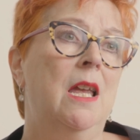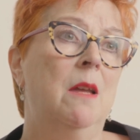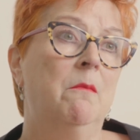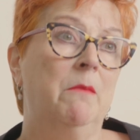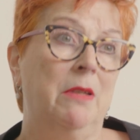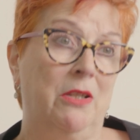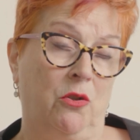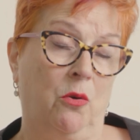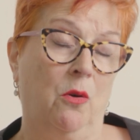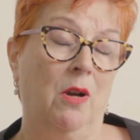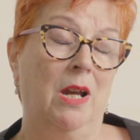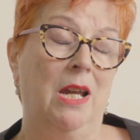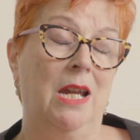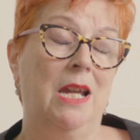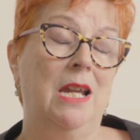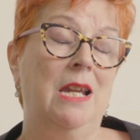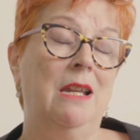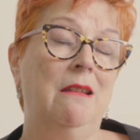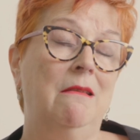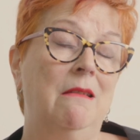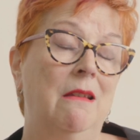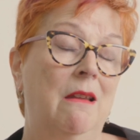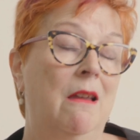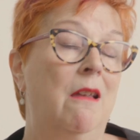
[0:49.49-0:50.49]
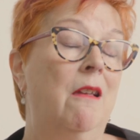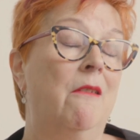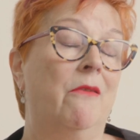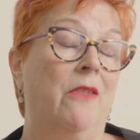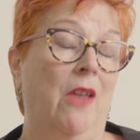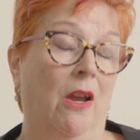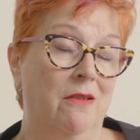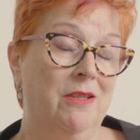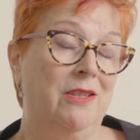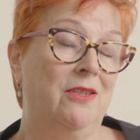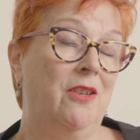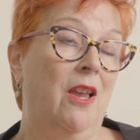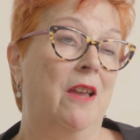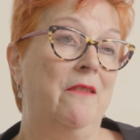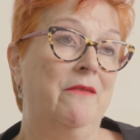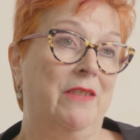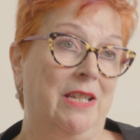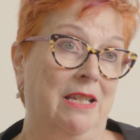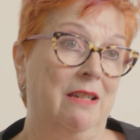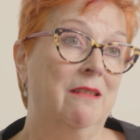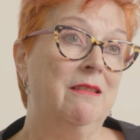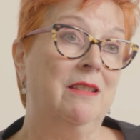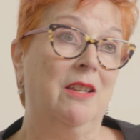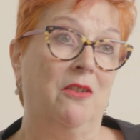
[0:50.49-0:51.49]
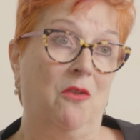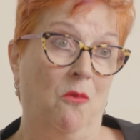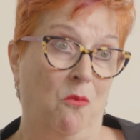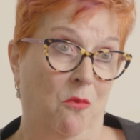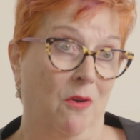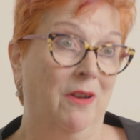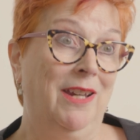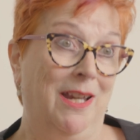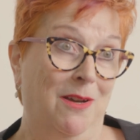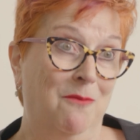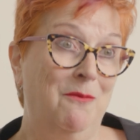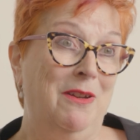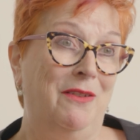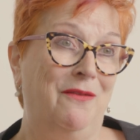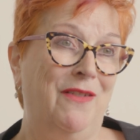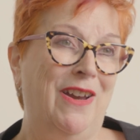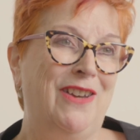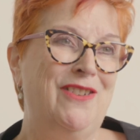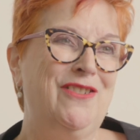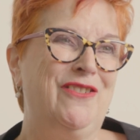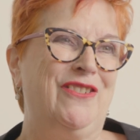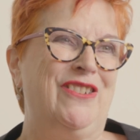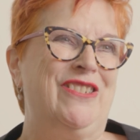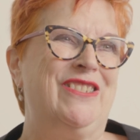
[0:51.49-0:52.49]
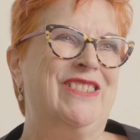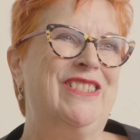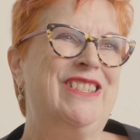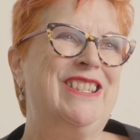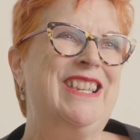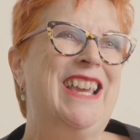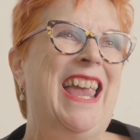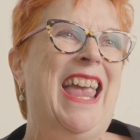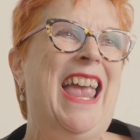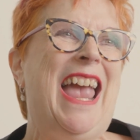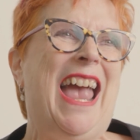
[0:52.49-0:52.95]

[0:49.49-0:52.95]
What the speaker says: between those services that are working with veterans